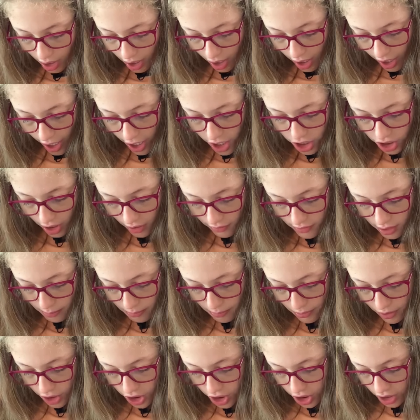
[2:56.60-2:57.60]
I usually have to
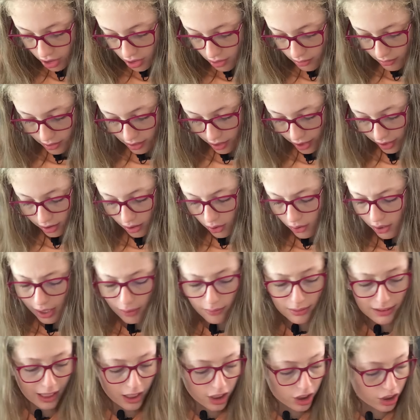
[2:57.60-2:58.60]
push it through like, oh, that
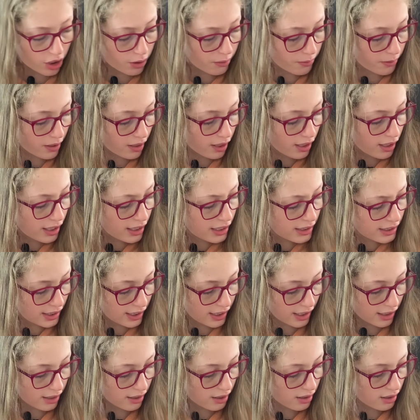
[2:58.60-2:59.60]
was actually really easy.